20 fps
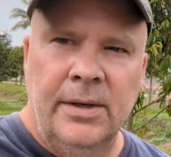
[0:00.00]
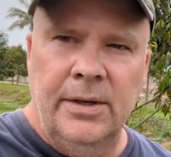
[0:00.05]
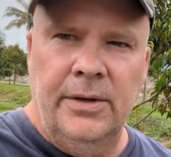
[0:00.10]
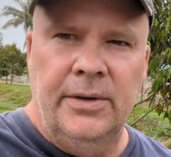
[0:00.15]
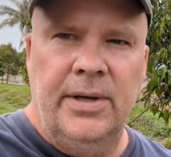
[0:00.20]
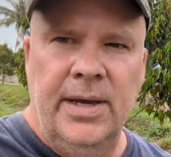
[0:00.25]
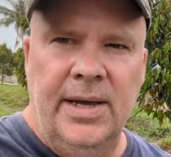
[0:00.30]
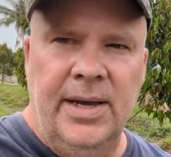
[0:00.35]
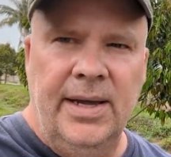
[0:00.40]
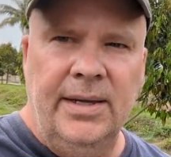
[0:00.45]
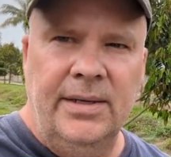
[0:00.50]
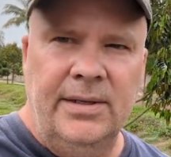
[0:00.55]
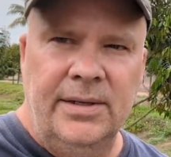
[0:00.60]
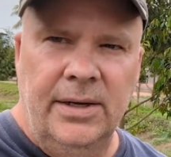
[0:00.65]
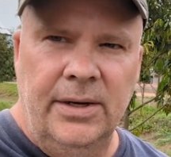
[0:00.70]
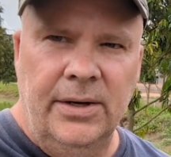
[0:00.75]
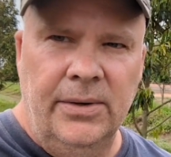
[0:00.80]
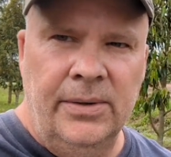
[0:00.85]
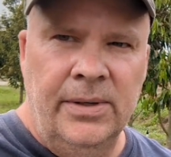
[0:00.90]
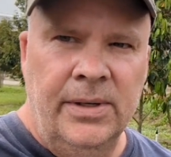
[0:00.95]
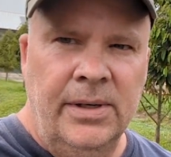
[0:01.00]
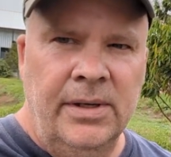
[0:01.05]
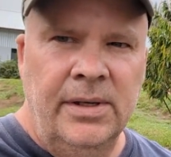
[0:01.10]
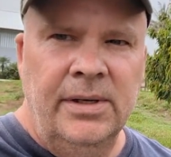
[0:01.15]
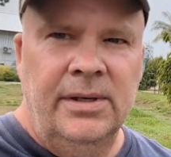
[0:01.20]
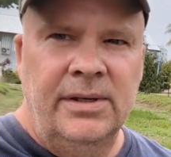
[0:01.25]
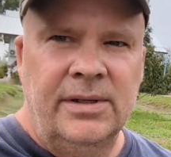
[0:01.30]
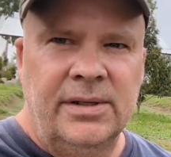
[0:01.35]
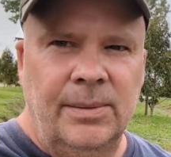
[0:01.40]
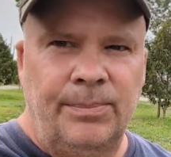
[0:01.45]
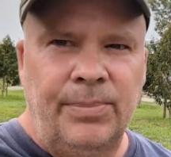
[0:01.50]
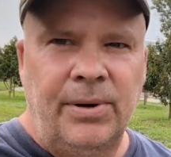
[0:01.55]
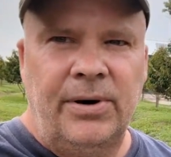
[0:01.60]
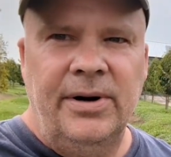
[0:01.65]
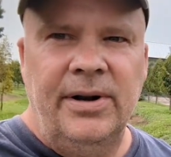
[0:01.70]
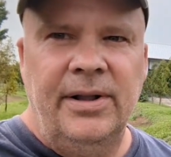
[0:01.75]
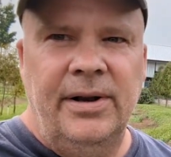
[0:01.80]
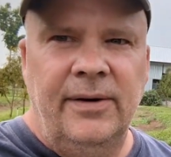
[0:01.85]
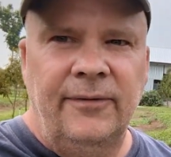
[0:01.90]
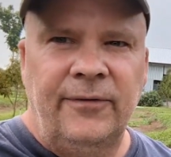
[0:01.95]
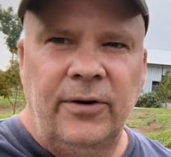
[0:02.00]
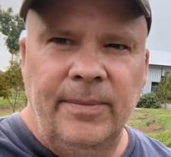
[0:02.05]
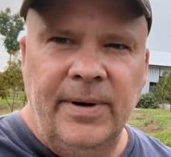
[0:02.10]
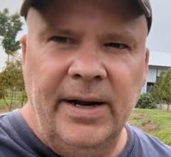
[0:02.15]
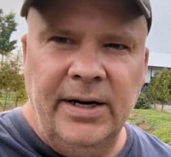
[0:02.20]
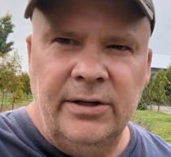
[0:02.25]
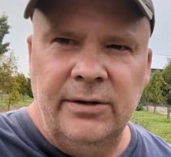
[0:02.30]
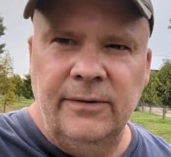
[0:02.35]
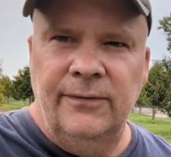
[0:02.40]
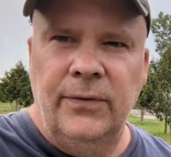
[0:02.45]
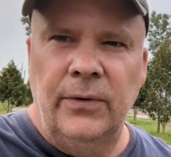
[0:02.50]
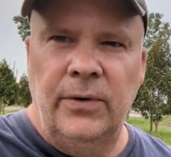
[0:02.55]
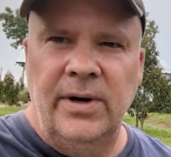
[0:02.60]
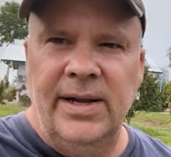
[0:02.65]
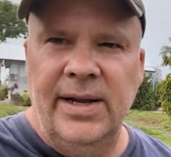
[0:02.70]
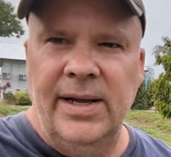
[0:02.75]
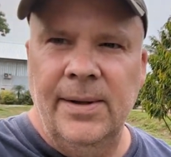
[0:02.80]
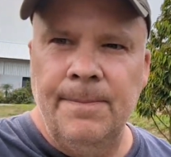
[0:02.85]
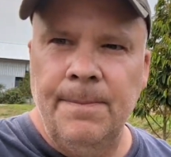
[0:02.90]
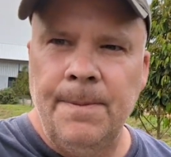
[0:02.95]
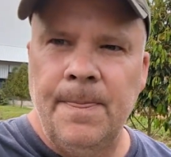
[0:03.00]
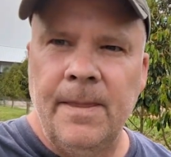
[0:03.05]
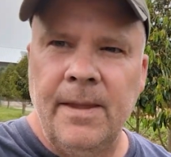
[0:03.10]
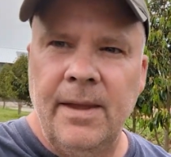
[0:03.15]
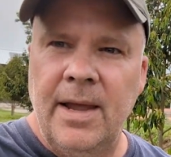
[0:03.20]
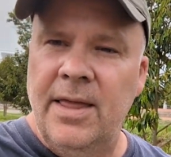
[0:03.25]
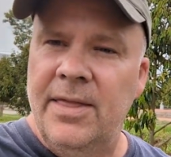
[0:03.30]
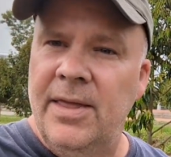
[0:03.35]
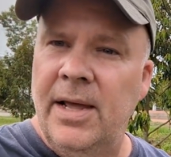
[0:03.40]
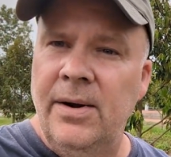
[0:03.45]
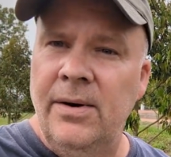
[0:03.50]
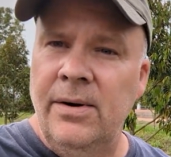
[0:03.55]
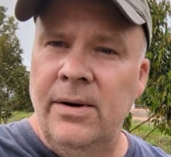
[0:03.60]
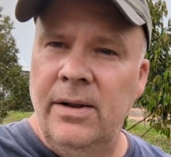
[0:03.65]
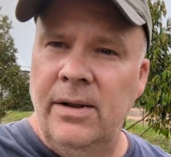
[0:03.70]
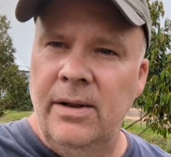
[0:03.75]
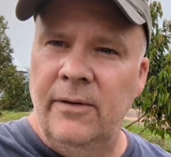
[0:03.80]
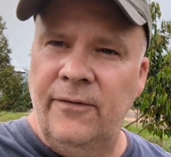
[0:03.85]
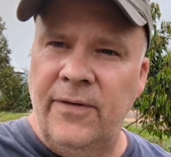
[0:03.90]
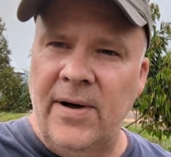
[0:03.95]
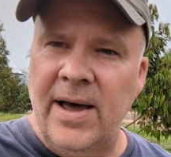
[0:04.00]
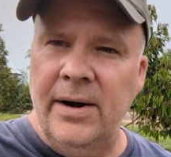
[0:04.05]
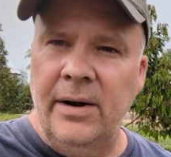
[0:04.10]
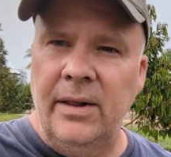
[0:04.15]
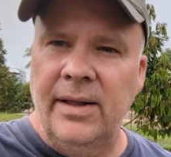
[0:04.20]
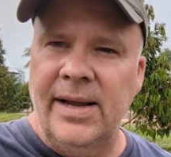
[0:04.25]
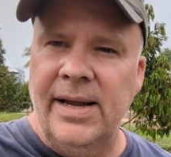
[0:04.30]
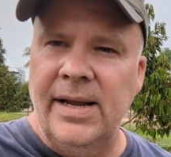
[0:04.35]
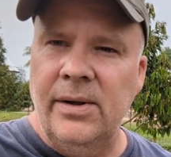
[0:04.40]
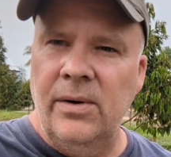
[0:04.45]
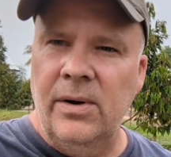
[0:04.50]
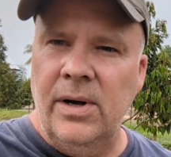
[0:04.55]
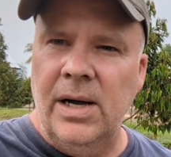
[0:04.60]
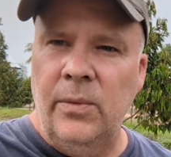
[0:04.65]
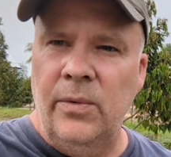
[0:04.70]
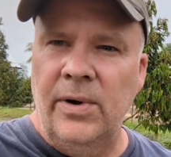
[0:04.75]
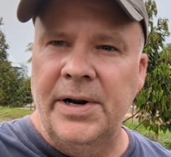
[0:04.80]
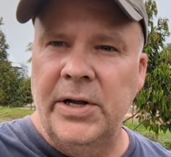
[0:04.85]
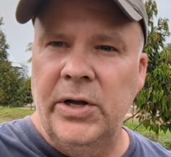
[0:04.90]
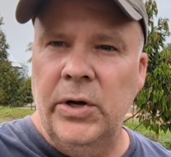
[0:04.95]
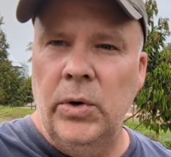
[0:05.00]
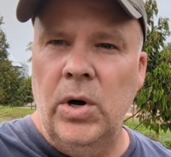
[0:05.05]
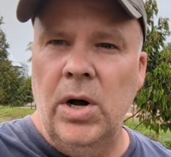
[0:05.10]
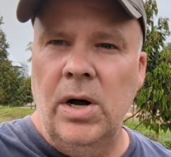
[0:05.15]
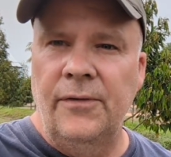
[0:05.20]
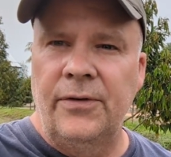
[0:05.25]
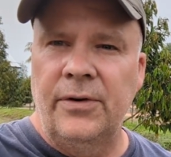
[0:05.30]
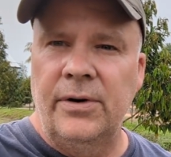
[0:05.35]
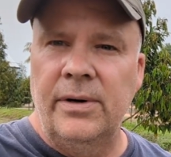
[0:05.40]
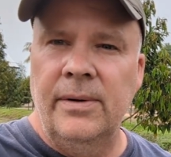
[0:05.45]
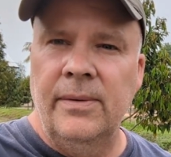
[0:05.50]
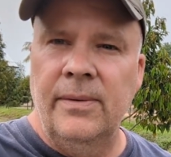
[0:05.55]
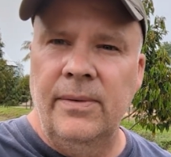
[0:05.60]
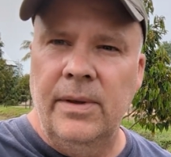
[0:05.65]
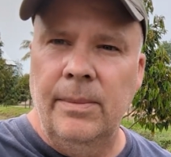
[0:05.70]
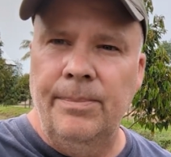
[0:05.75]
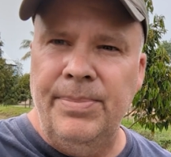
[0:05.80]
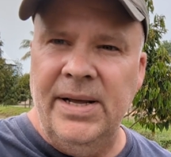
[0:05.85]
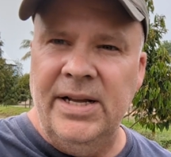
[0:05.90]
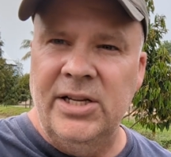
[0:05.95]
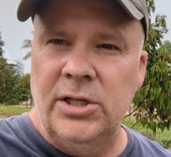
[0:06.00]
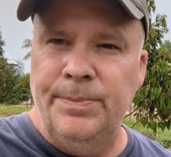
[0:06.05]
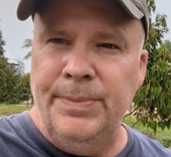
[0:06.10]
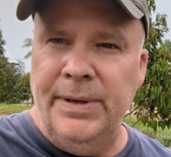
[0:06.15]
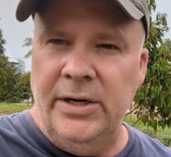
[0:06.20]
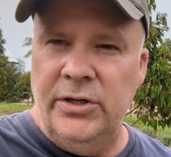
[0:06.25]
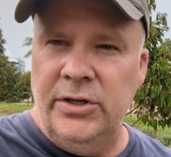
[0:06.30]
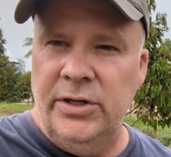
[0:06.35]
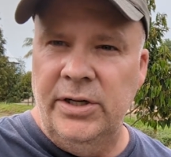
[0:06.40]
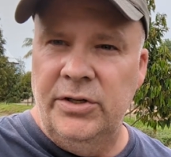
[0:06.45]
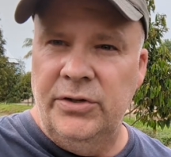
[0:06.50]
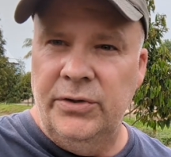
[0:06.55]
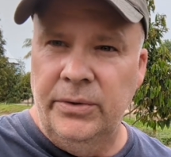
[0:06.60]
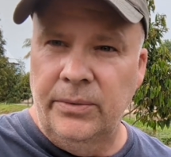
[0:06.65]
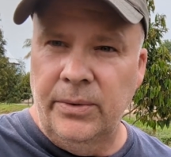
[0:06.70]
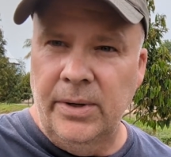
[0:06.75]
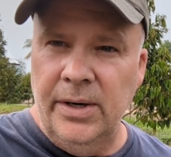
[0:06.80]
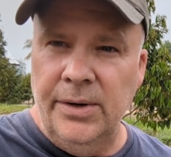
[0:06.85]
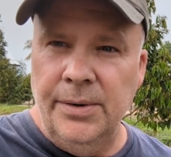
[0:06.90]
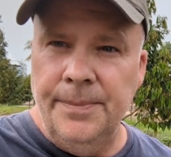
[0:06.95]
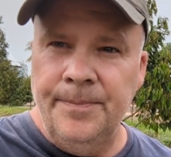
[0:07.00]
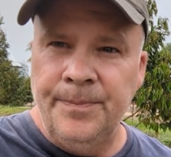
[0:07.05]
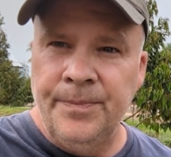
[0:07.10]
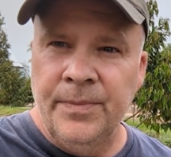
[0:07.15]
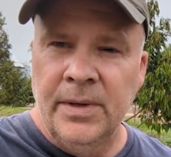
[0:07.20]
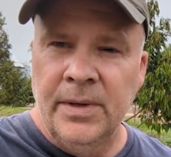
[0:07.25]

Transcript: Okay, so some pertinent information for you. And then finally, I wanna go over the best species to grow,